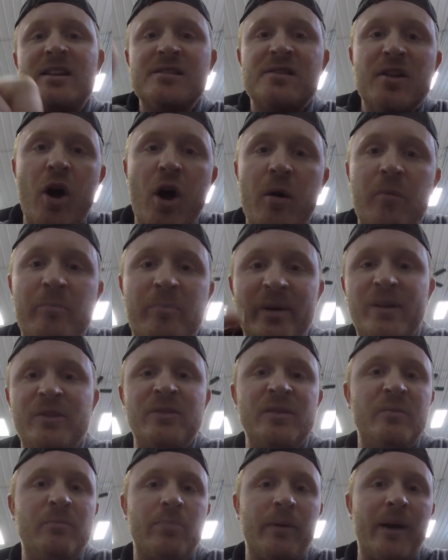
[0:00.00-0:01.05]
It's called
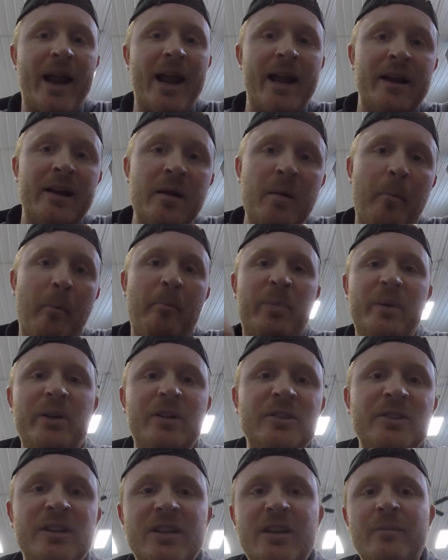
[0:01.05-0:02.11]
building a brand,
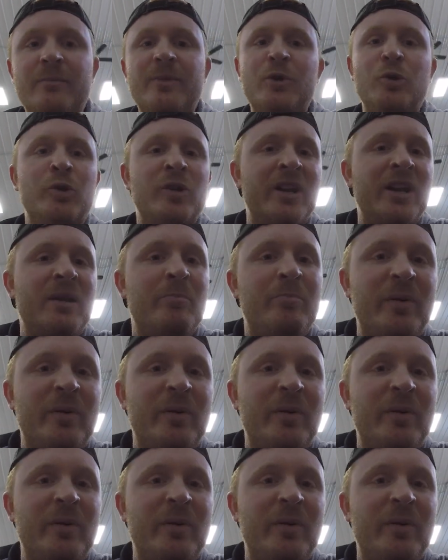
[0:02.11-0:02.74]
building a community,